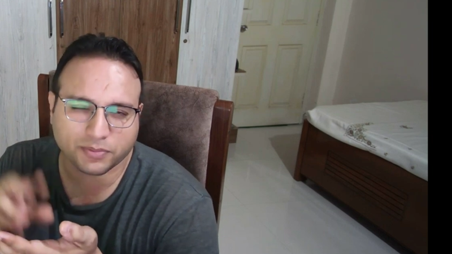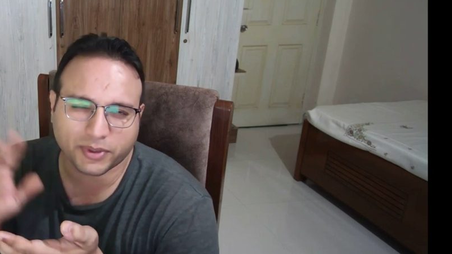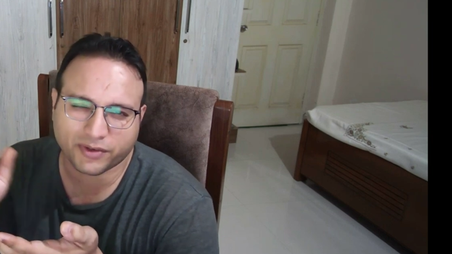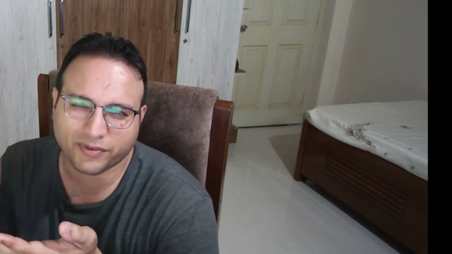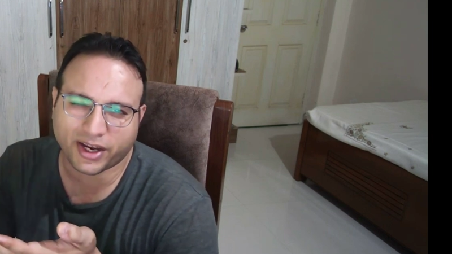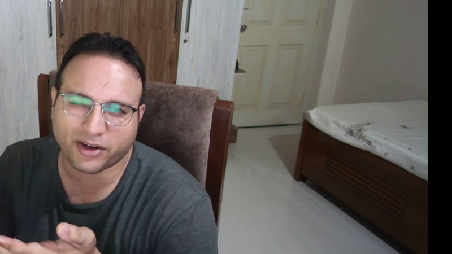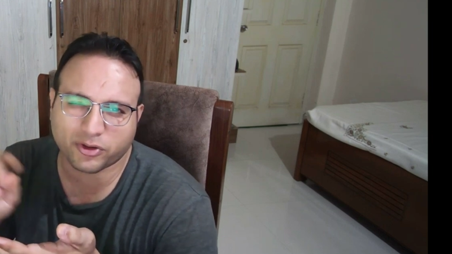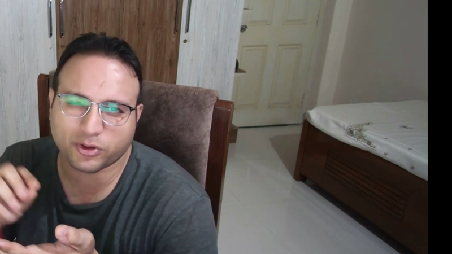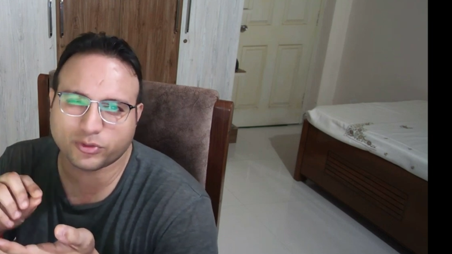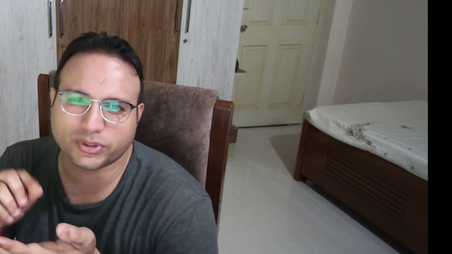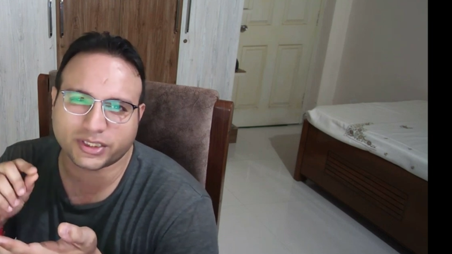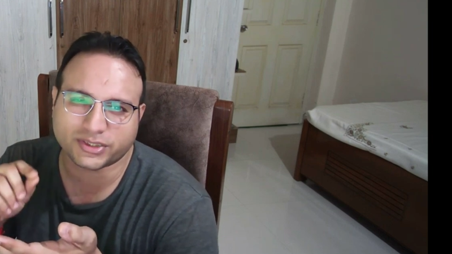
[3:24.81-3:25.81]
but we had to
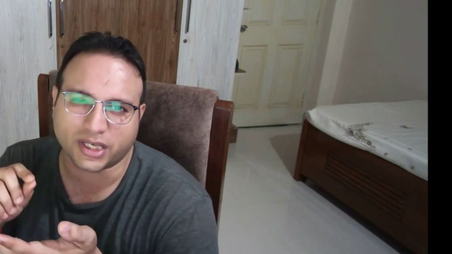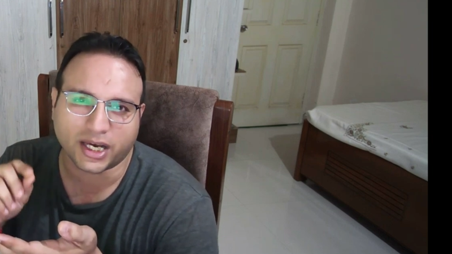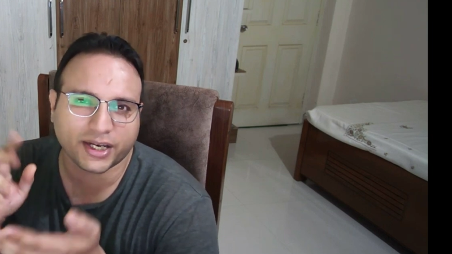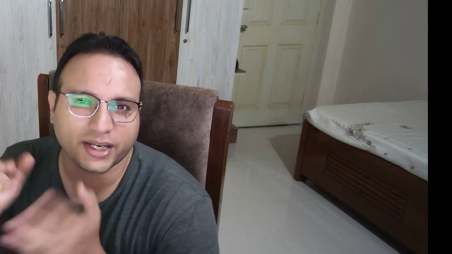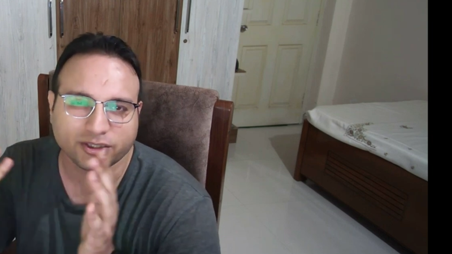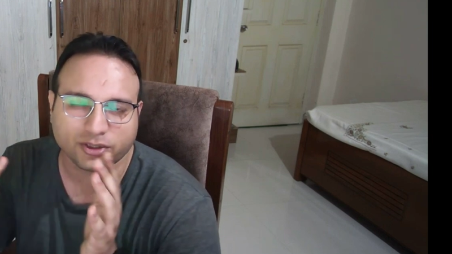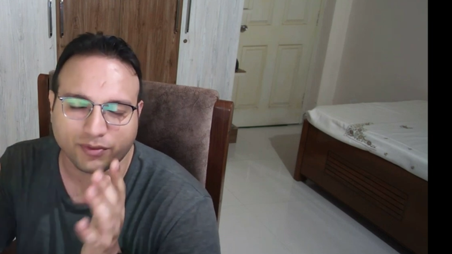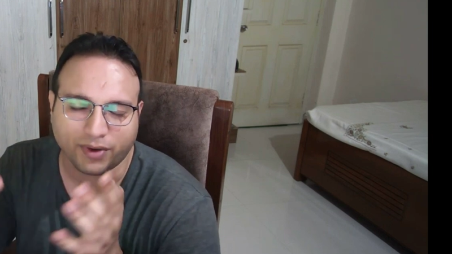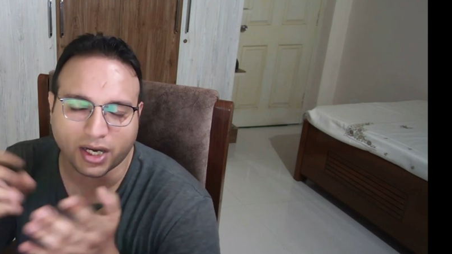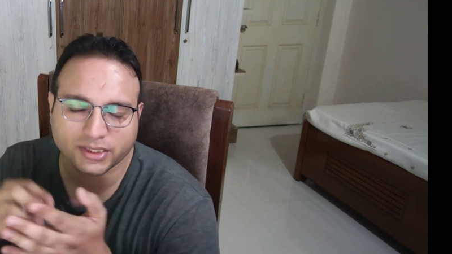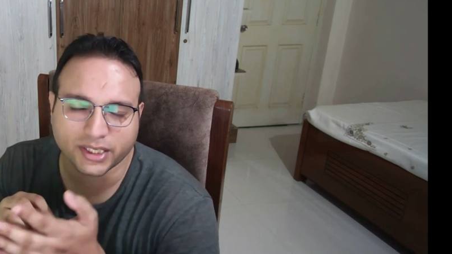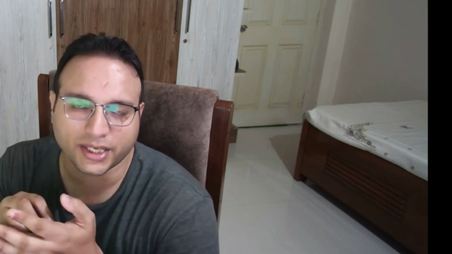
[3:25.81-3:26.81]
use a star in case of args,